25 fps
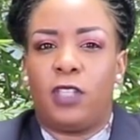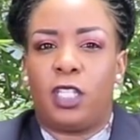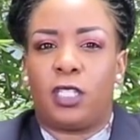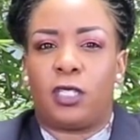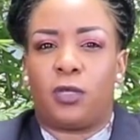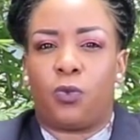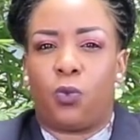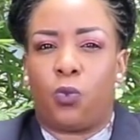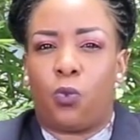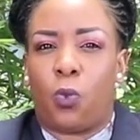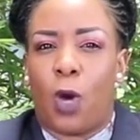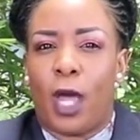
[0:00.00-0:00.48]

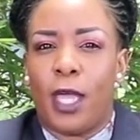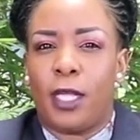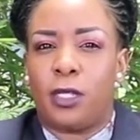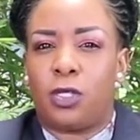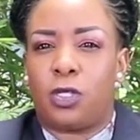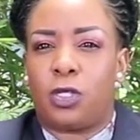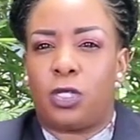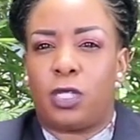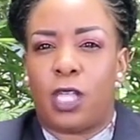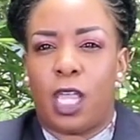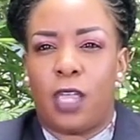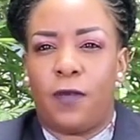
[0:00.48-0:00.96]
this white
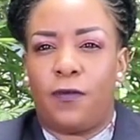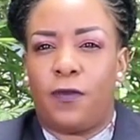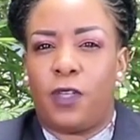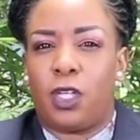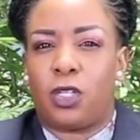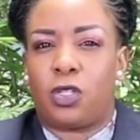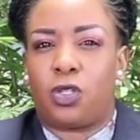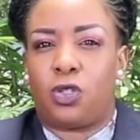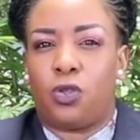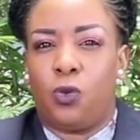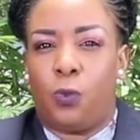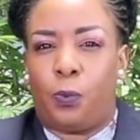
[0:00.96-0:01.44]

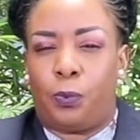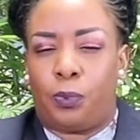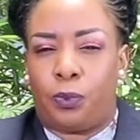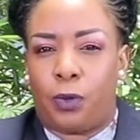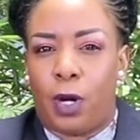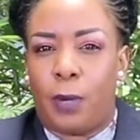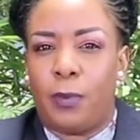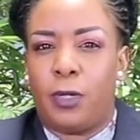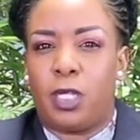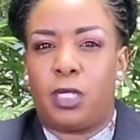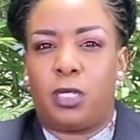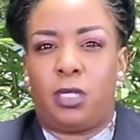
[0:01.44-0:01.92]
savior
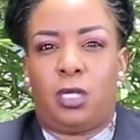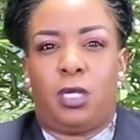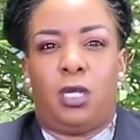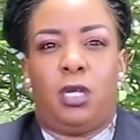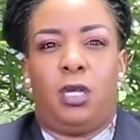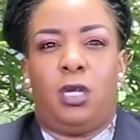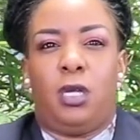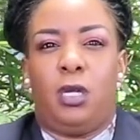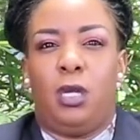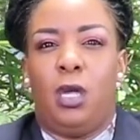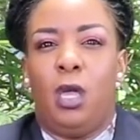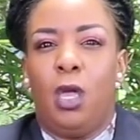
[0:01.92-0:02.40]

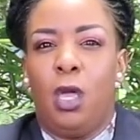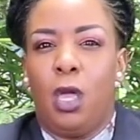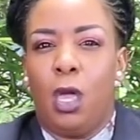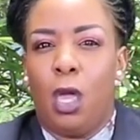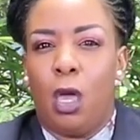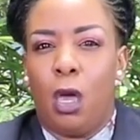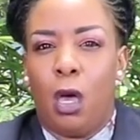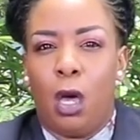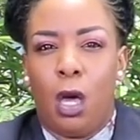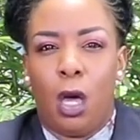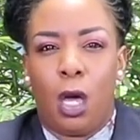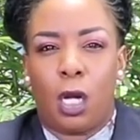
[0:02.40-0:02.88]
supremacy
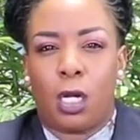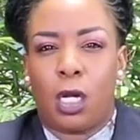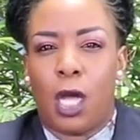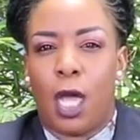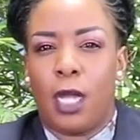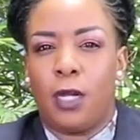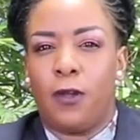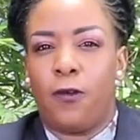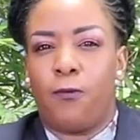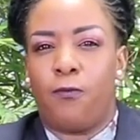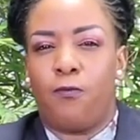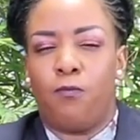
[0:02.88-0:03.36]

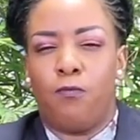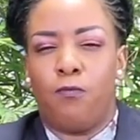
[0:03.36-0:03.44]
kind of